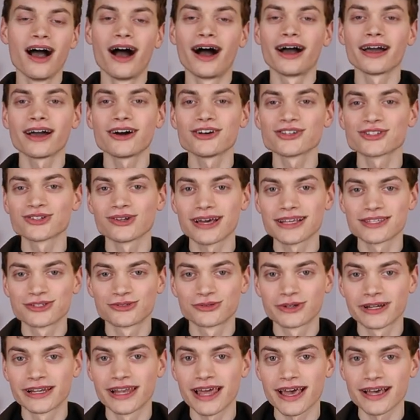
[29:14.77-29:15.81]
I also like to
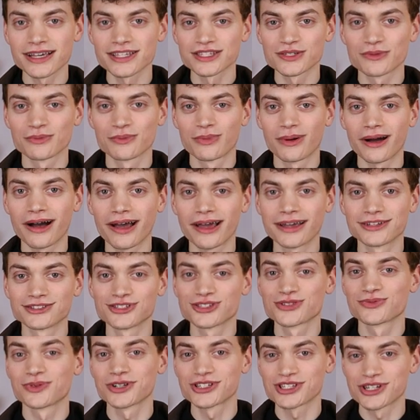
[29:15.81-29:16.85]
relax by
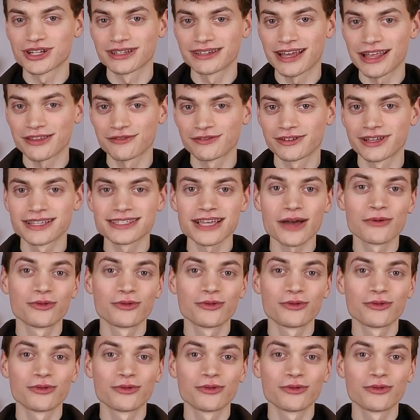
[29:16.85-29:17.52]
just watching Netflix.